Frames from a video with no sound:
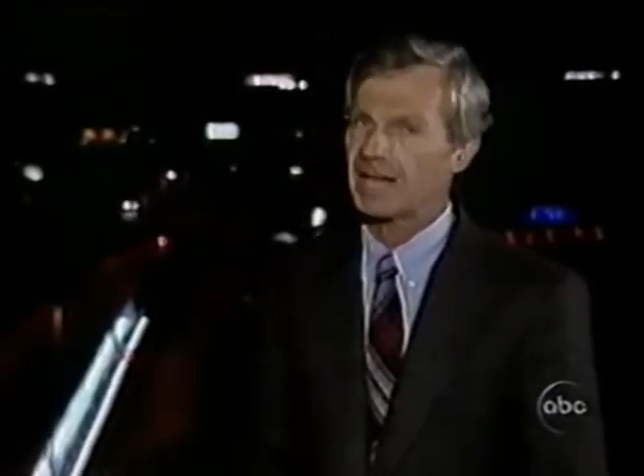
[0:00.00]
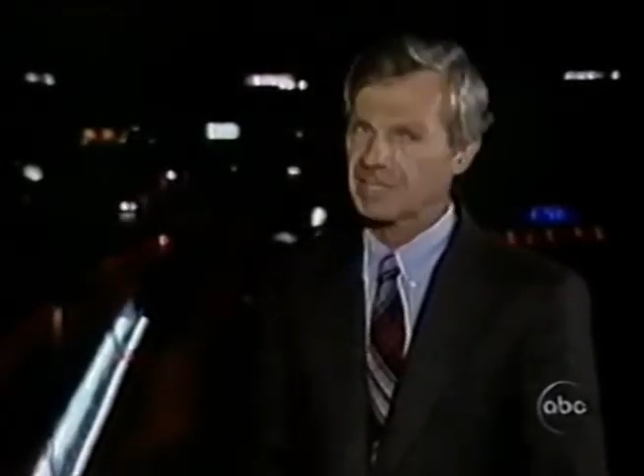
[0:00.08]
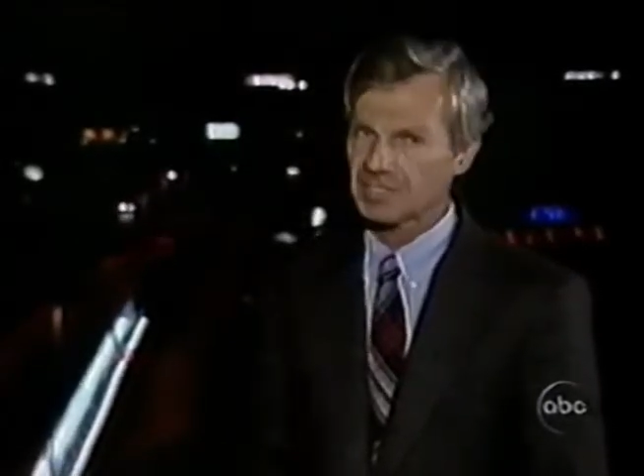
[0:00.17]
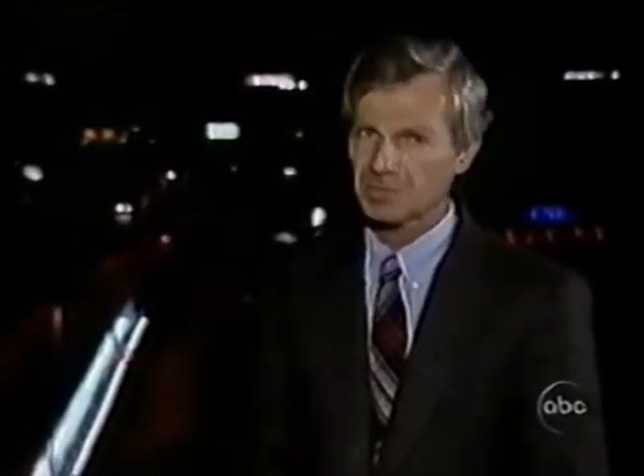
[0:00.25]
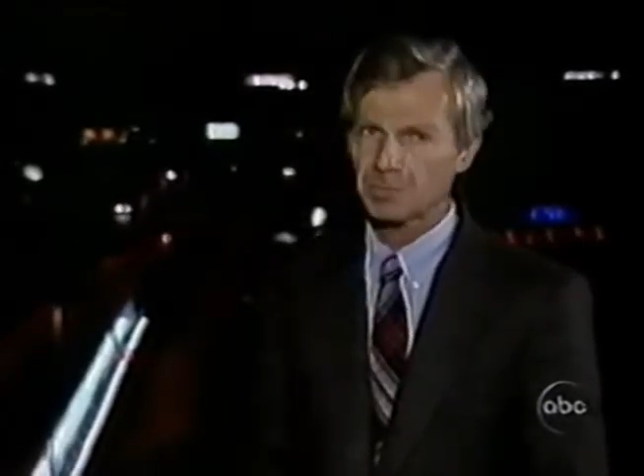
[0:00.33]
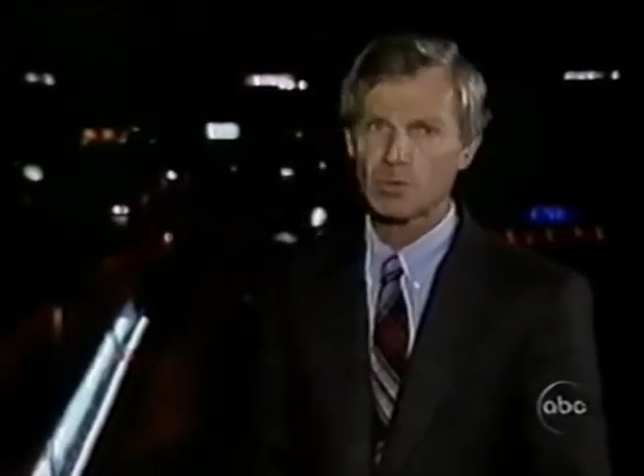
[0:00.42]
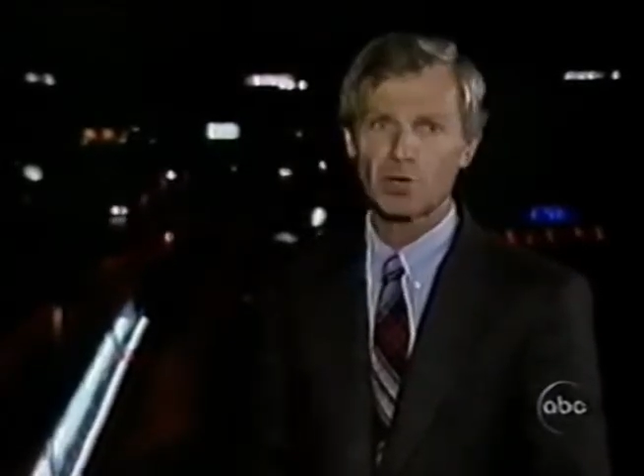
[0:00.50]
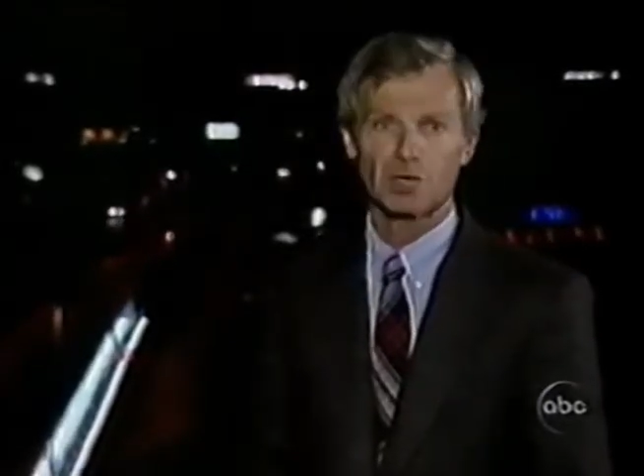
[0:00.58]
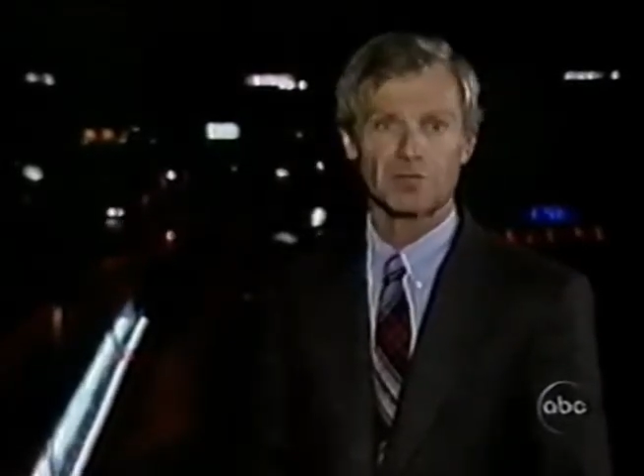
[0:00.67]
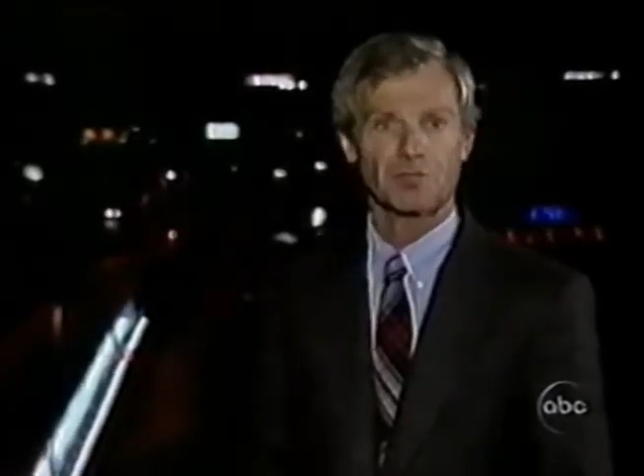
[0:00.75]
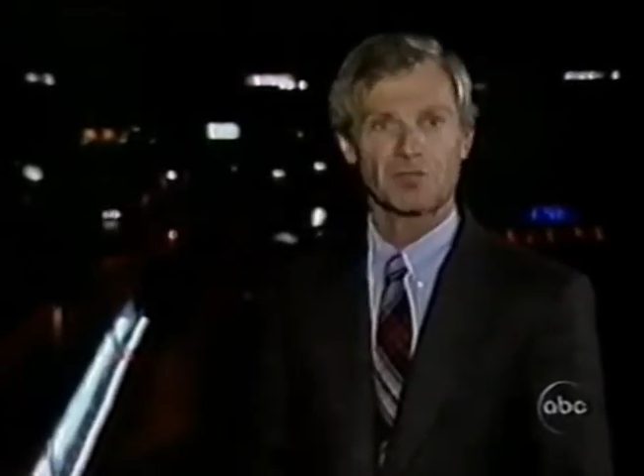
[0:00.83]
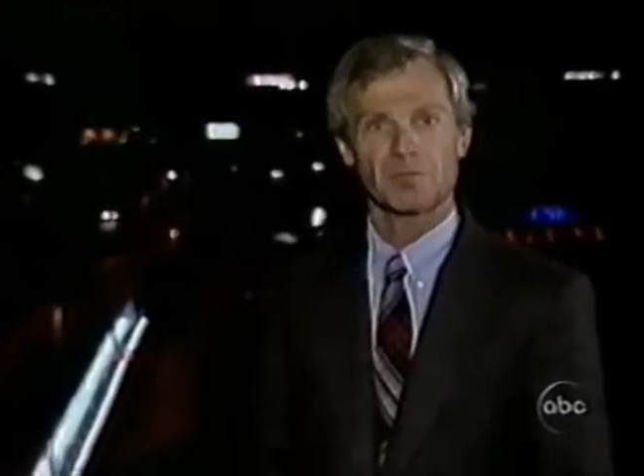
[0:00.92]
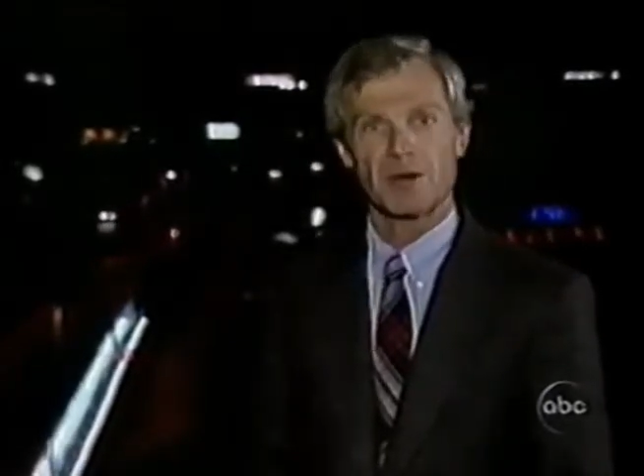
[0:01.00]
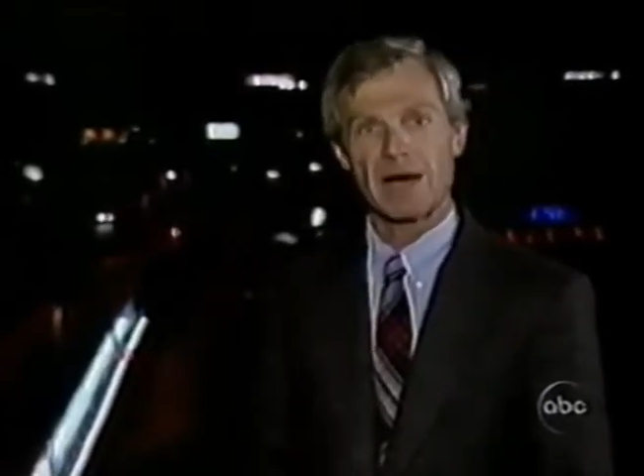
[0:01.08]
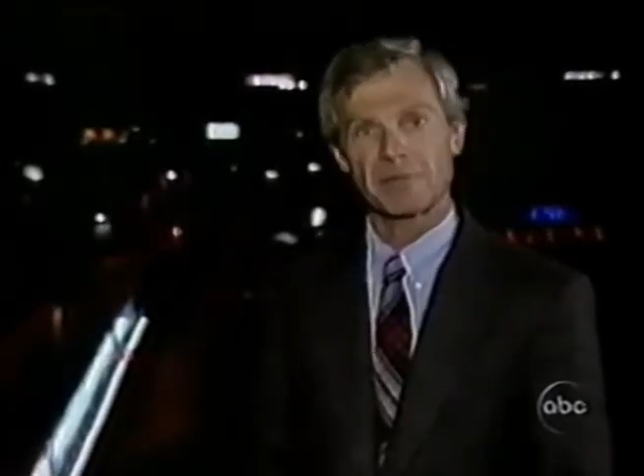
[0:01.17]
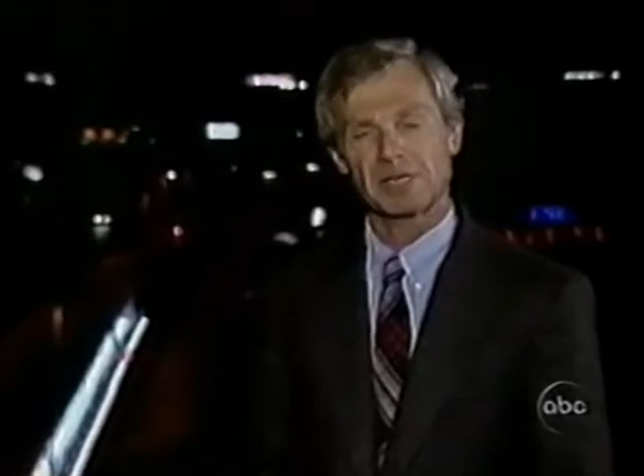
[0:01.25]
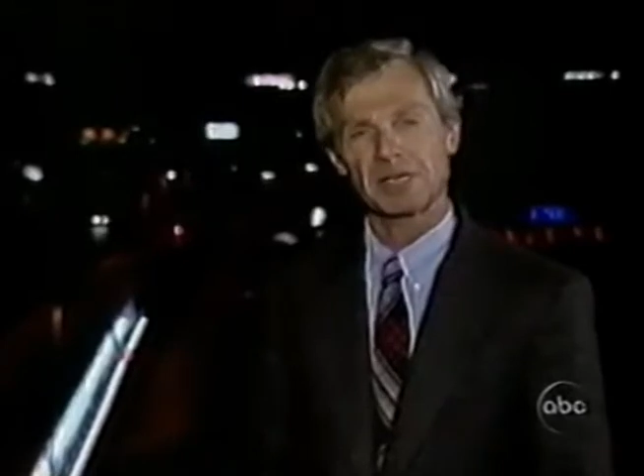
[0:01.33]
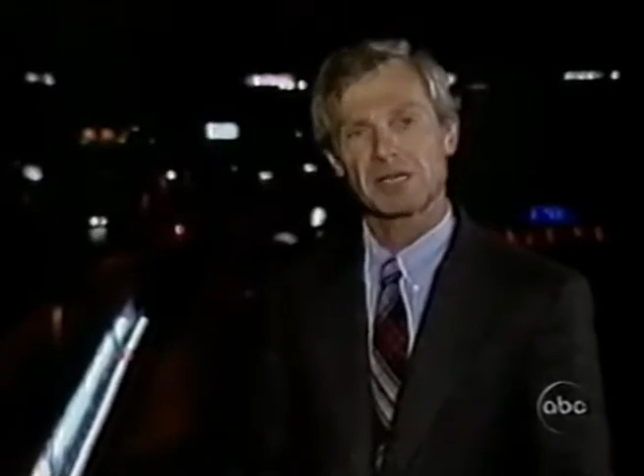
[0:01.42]
any support for the
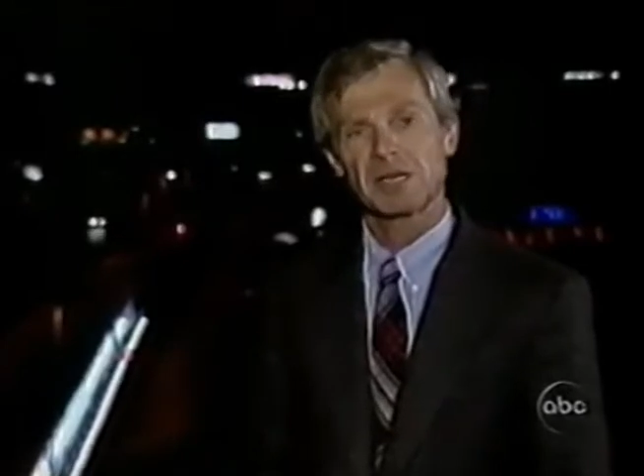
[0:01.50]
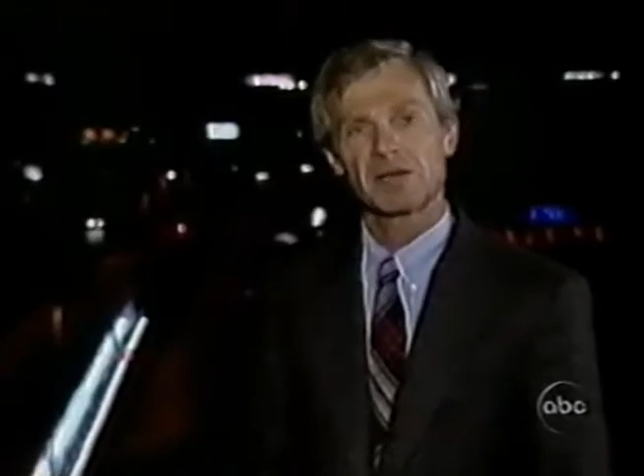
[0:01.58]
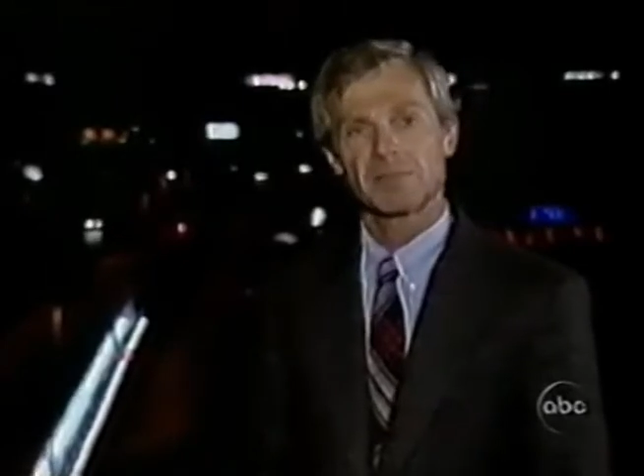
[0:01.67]
bombing